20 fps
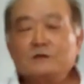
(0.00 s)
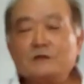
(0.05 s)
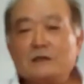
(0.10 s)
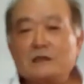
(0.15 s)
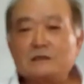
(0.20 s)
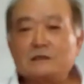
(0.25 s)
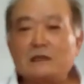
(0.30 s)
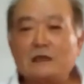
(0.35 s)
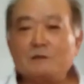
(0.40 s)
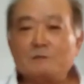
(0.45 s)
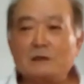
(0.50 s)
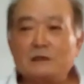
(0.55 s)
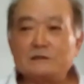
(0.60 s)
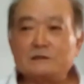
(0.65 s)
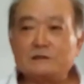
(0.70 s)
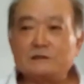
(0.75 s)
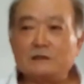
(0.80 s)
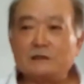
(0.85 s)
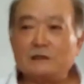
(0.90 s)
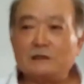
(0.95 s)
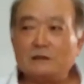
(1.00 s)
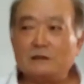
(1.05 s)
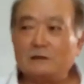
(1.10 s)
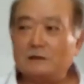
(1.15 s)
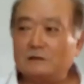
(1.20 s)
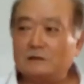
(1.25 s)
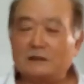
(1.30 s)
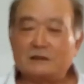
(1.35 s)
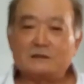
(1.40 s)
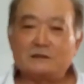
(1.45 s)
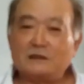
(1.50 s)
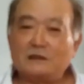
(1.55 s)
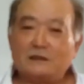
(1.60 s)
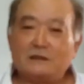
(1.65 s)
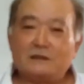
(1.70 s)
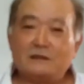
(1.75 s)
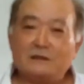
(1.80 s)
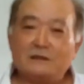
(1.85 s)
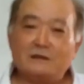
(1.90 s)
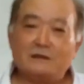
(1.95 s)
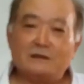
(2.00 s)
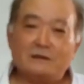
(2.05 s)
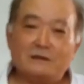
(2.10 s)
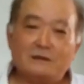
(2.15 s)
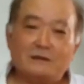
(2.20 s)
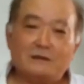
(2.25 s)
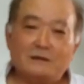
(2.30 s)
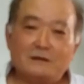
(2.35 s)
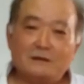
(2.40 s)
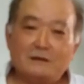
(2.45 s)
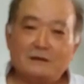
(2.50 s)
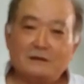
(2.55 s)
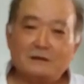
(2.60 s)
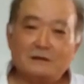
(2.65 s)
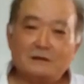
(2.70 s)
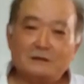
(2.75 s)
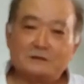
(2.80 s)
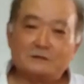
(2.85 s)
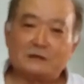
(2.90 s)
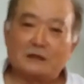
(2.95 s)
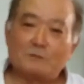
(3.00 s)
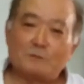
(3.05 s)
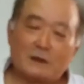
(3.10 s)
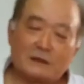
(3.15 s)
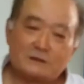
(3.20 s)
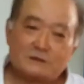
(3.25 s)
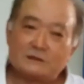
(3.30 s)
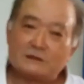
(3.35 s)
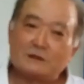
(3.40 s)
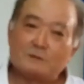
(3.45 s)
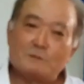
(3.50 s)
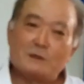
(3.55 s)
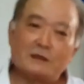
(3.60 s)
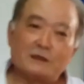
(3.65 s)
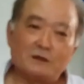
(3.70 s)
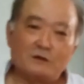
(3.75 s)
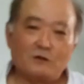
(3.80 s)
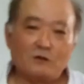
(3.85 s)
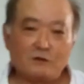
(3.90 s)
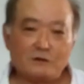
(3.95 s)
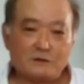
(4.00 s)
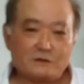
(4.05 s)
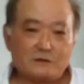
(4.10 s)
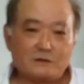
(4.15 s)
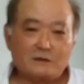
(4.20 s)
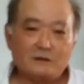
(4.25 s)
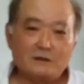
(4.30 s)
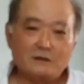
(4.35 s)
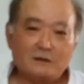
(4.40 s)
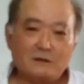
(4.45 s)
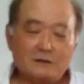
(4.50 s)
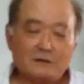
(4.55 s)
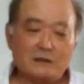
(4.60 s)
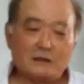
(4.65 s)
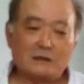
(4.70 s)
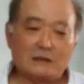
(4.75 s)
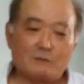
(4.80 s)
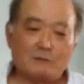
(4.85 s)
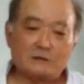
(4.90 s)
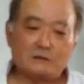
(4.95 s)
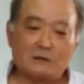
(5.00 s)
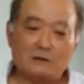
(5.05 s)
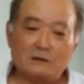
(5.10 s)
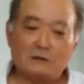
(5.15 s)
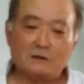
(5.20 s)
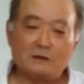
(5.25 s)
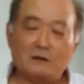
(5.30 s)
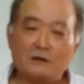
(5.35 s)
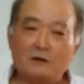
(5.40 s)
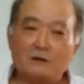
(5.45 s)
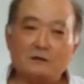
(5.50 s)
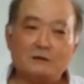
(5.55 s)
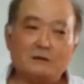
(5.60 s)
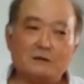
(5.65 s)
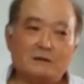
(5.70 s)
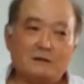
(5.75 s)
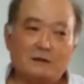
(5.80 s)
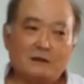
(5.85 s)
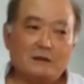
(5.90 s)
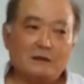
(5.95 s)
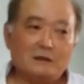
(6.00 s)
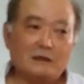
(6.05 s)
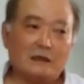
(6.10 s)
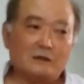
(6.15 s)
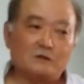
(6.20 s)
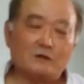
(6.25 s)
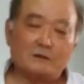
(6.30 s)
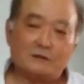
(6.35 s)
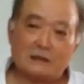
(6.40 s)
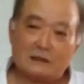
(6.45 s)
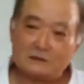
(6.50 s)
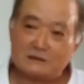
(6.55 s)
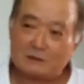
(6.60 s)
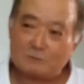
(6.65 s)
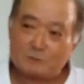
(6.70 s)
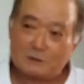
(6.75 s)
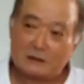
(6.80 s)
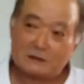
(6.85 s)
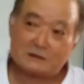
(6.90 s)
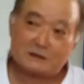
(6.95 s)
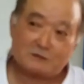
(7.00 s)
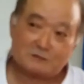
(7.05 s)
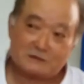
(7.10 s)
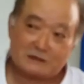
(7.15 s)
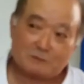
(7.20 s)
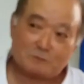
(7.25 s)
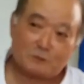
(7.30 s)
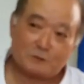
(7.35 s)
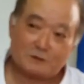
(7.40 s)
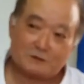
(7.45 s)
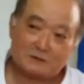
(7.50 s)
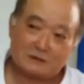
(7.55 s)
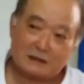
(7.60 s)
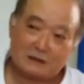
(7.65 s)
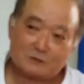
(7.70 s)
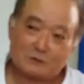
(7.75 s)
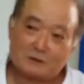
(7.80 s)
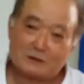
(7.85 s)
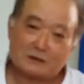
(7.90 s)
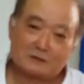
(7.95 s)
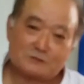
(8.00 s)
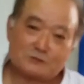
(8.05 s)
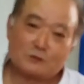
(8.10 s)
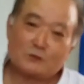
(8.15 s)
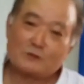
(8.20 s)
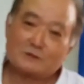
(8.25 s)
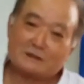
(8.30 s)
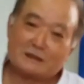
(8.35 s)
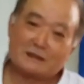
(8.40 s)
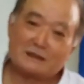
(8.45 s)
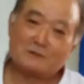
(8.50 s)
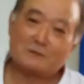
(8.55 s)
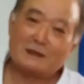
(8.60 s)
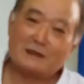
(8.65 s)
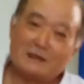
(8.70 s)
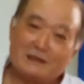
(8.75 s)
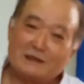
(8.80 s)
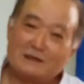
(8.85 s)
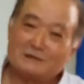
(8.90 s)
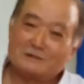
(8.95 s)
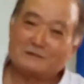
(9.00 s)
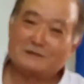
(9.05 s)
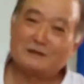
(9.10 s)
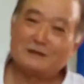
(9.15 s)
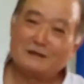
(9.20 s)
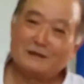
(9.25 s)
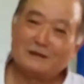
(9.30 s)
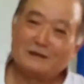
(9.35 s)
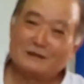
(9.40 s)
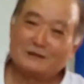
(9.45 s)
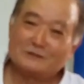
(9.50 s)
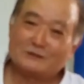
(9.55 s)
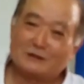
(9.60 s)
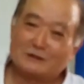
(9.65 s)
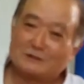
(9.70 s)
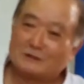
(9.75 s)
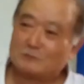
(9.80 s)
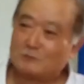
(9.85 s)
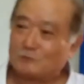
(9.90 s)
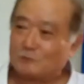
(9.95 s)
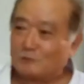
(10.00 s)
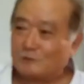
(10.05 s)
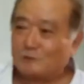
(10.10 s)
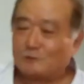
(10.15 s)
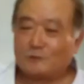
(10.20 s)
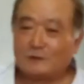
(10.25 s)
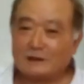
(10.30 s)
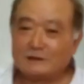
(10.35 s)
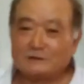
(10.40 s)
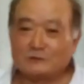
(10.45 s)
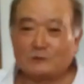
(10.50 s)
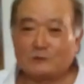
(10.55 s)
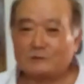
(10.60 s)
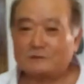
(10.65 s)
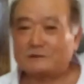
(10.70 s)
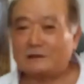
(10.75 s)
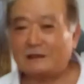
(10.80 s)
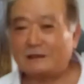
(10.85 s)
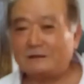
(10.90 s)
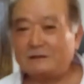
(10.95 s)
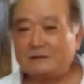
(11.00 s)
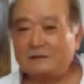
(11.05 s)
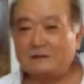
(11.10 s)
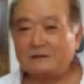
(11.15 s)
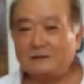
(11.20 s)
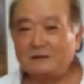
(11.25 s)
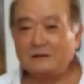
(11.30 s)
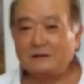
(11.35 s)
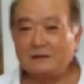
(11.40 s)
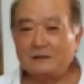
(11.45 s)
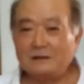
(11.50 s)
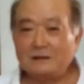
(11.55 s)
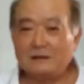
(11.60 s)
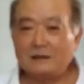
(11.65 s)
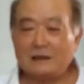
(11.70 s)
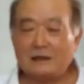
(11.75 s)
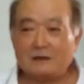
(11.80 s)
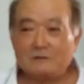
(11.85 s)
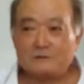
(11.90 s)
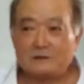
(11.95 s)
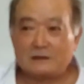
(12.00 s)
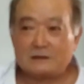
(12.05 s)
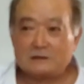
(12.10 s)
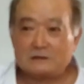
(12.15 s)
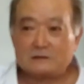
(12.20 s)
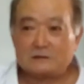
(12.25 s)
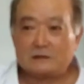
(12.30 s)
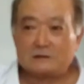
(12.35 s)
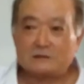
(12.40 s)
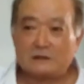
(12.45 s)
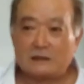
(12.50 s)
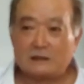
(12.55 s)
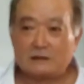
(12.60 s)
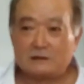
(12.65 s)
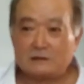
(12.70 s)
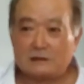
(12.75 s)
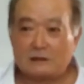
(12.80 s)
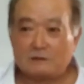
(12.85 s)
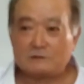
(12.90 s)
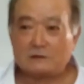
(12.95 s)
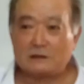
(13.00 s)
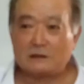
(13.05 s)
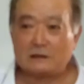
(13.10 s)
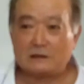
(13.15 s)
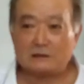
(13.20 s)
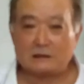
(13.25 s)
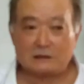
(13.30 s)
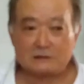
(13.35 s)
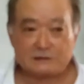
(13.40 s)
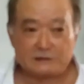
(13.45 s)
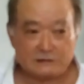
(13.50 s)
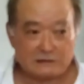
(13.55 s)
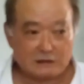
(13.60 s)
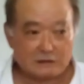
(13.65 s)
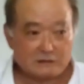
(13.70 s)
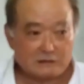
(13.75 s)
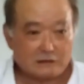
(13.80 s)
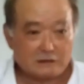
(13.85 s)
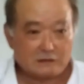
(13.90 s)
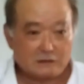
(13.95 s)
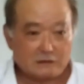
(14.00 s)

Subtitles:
At that time I see that they start punching and making noise. That time I said, no. I thought until that point, I thought I was stronger than anybody else. So we fight all the time. After that, I see that